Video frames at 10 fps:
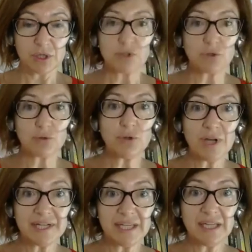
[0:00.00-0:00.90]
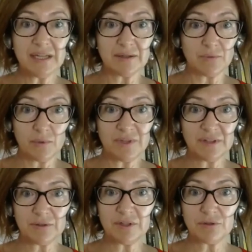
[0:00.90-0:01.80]
Do you agree with
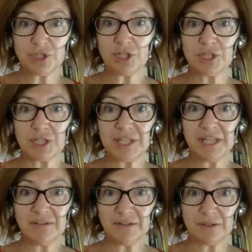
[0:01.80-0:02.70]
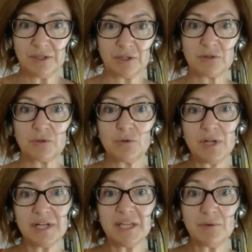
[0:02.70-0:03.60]
the constitution? Yes or no? Do
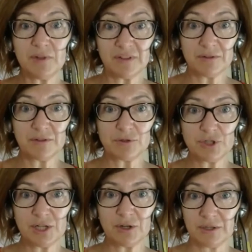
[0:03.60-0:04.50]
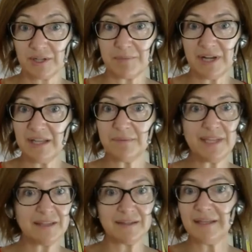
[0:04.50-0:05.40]
you agree with the constitution
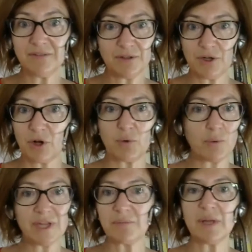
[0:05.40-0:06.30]
replacement? Yes or no?